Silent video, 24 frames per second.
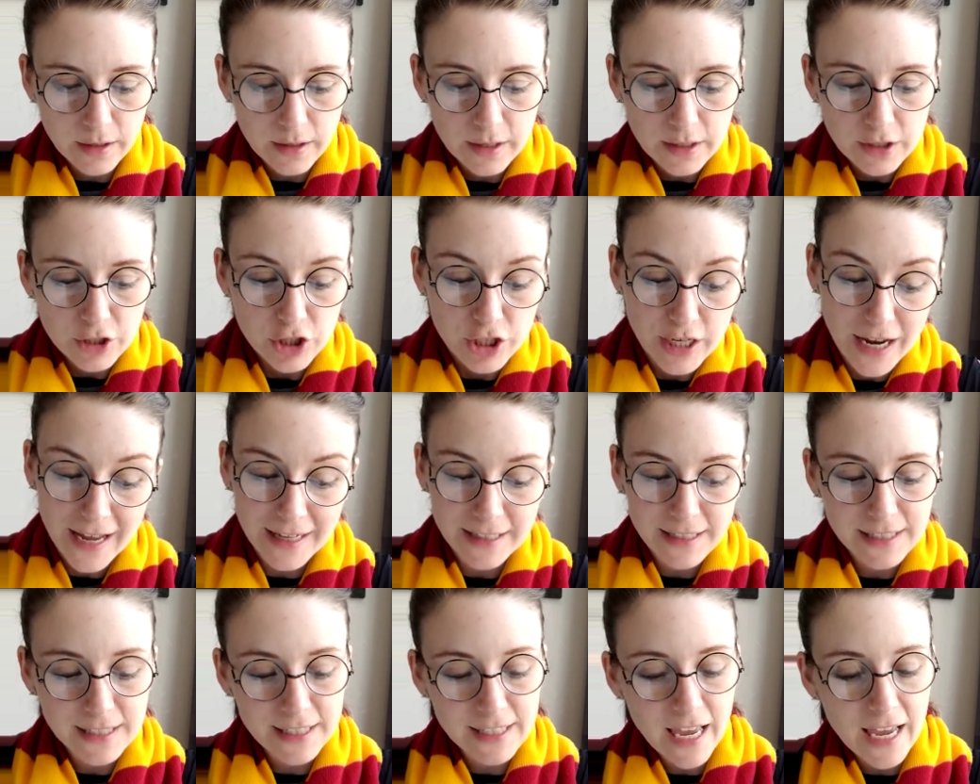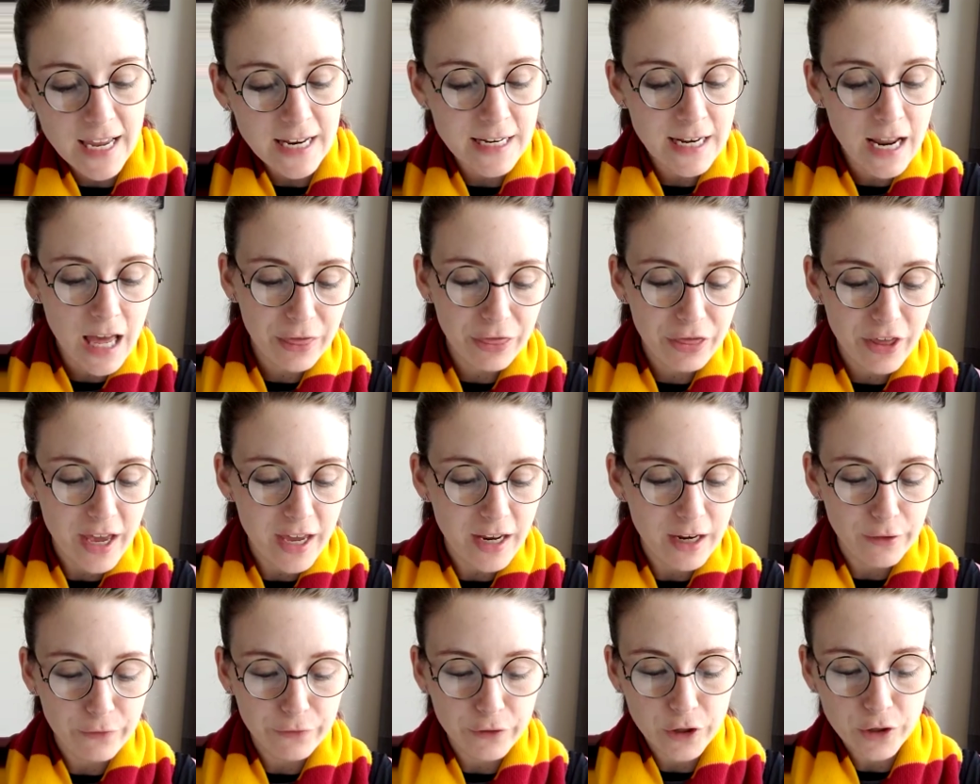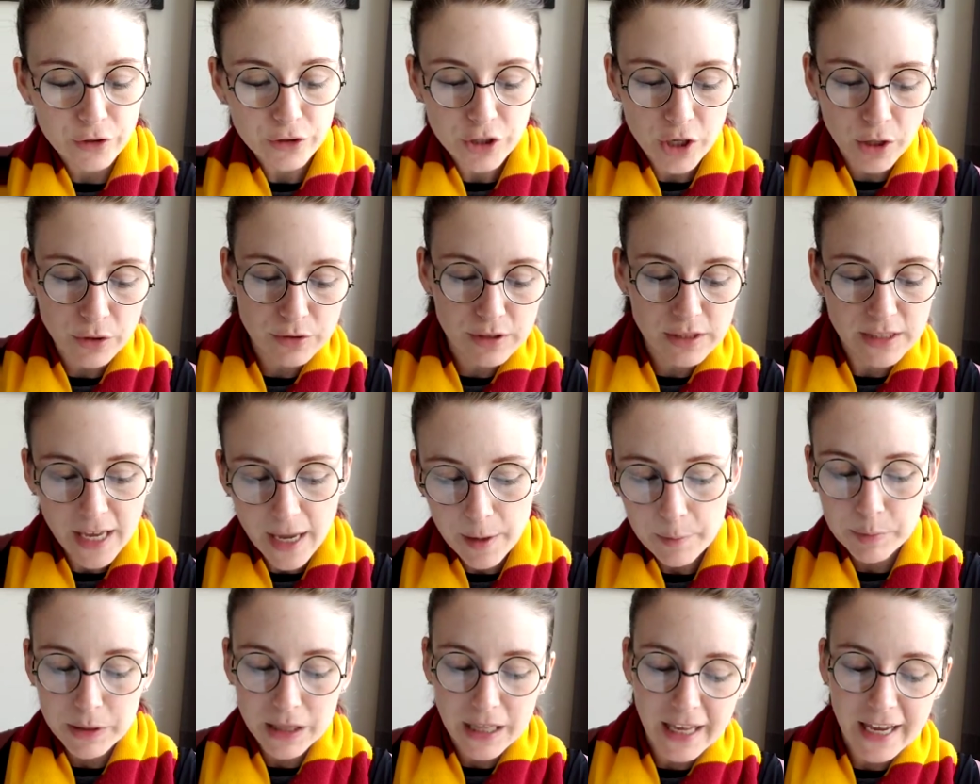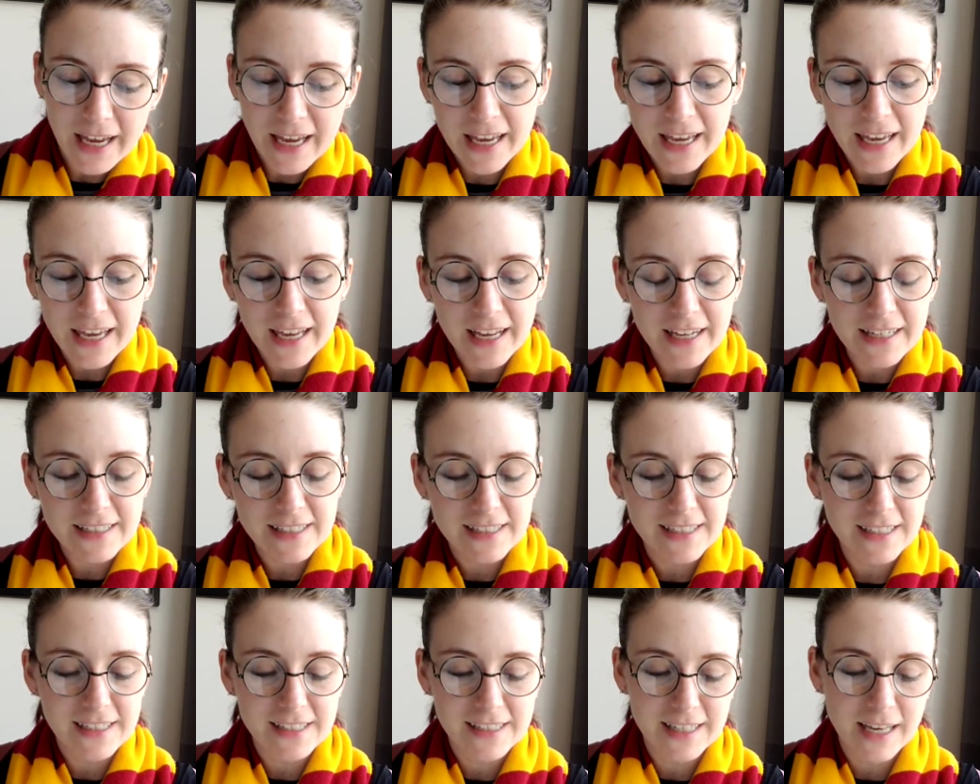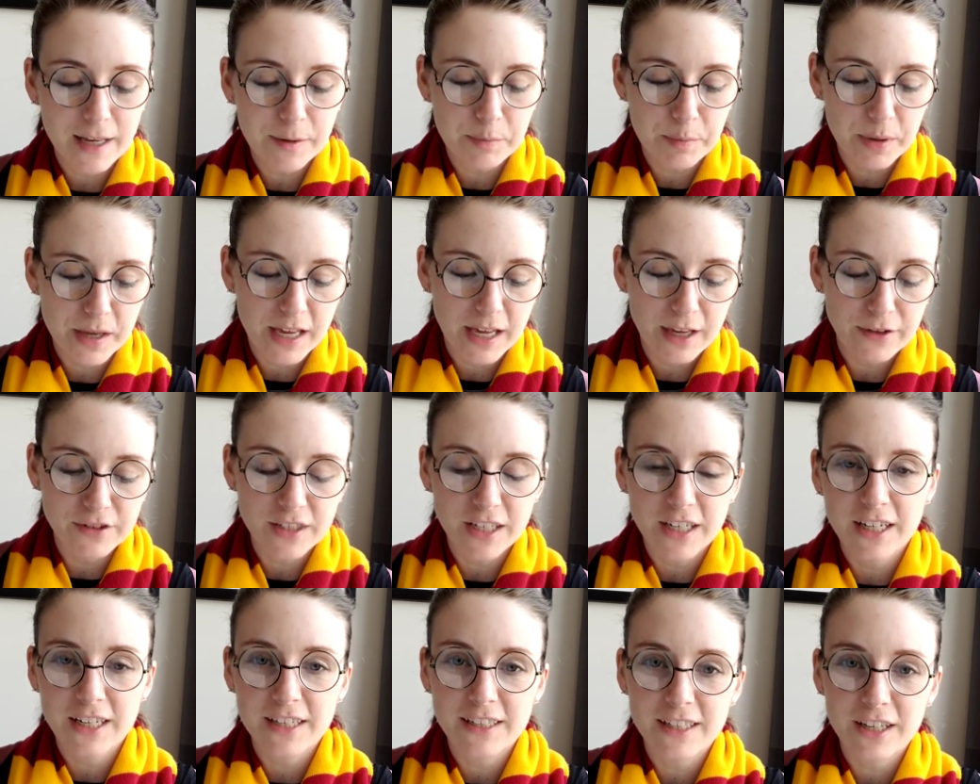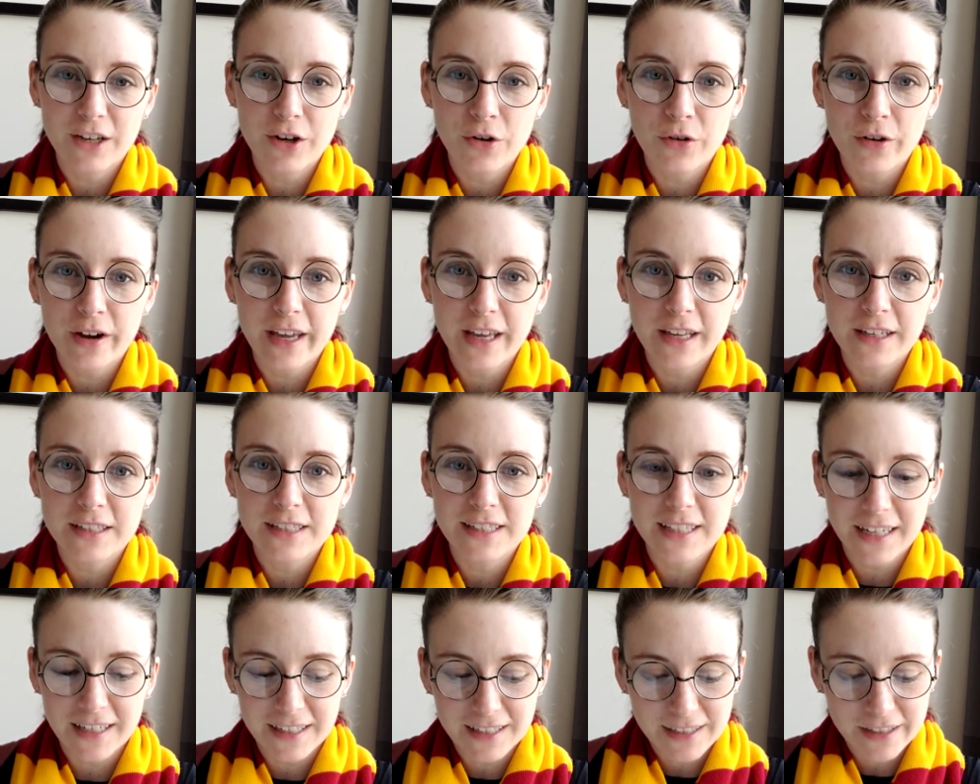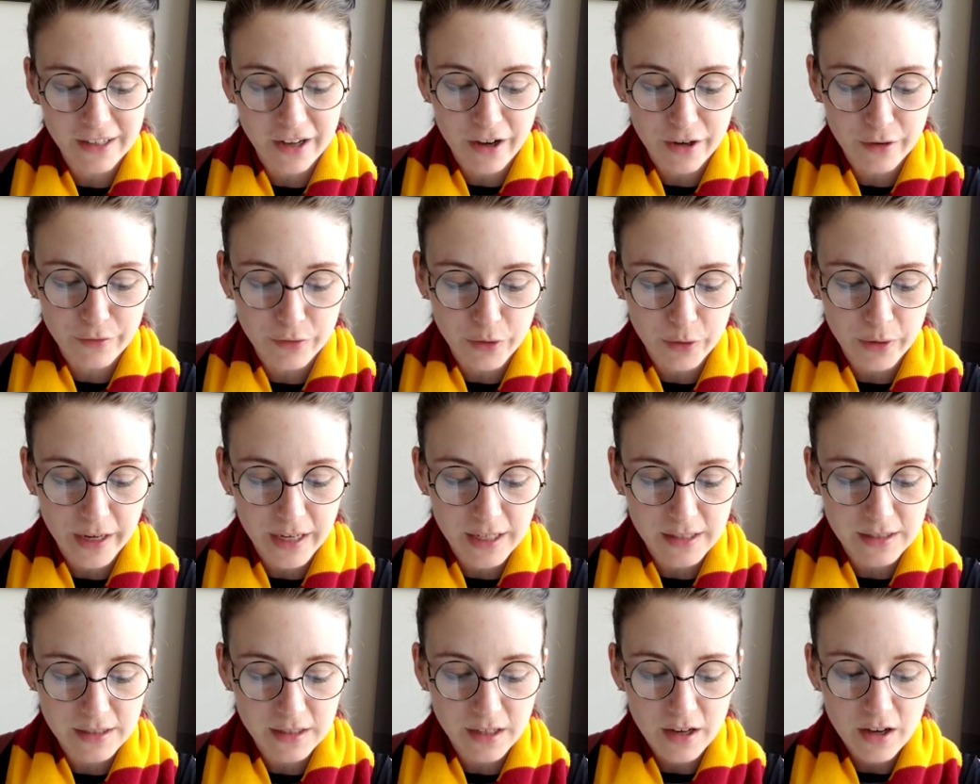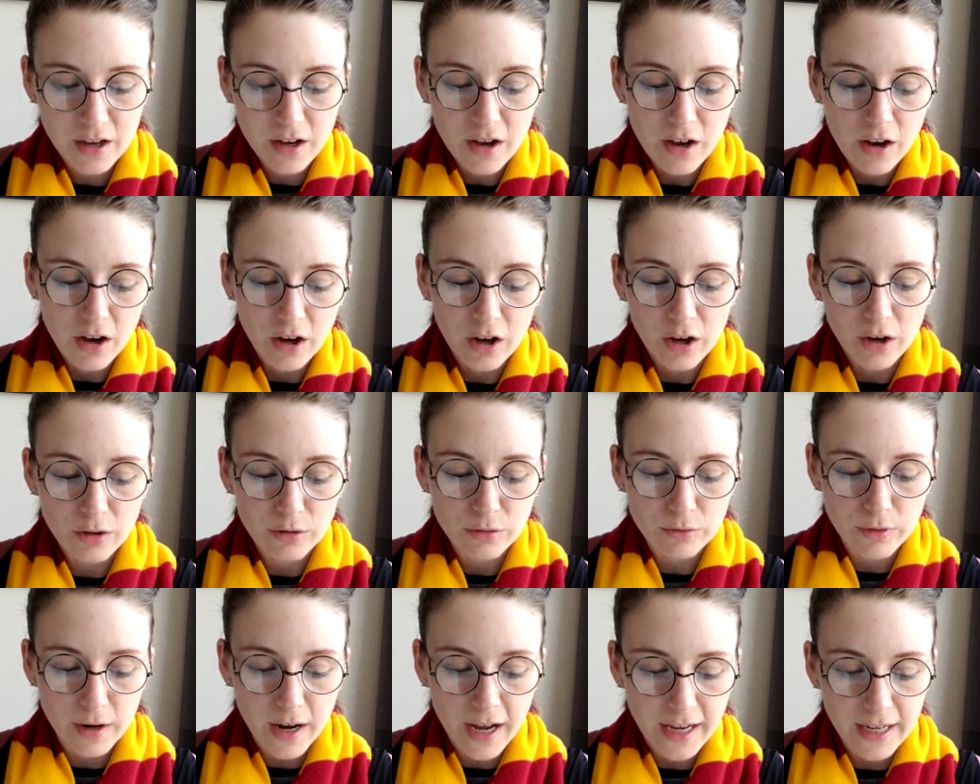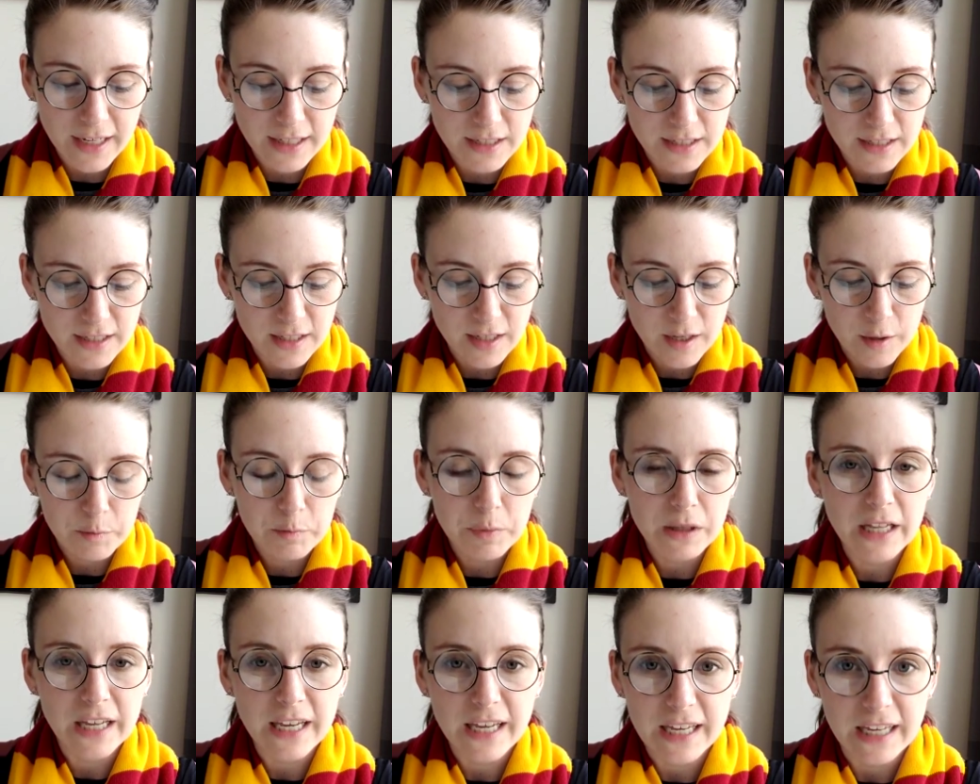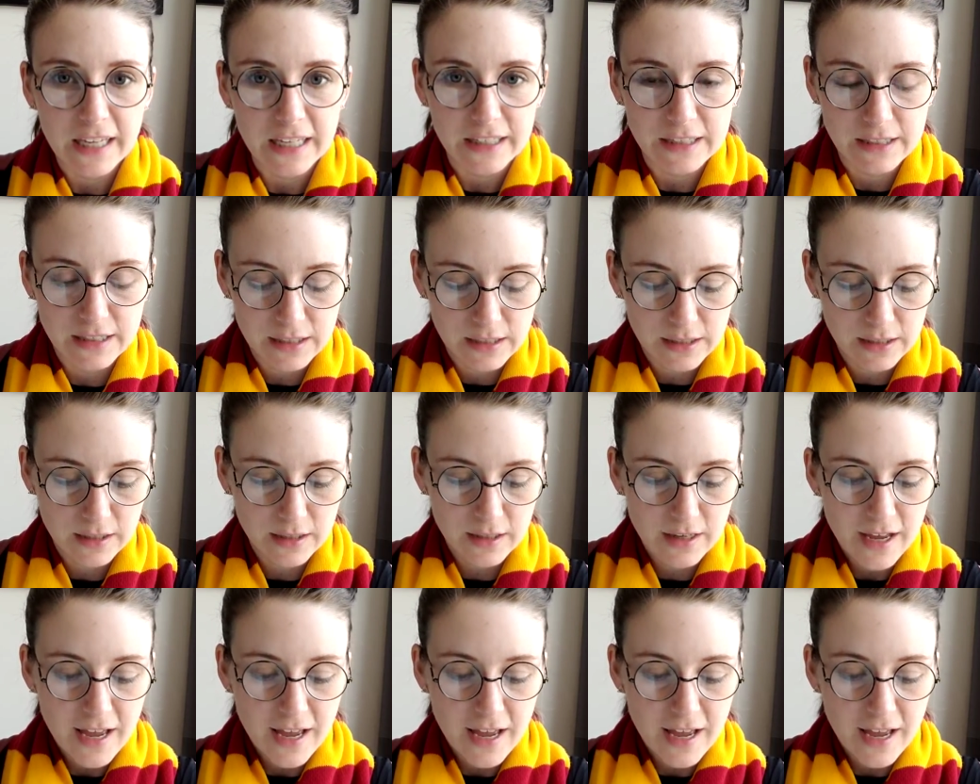"Shan't say nothing if you don't say please," said Peeves in his annoying sing-song voice. "All right, please."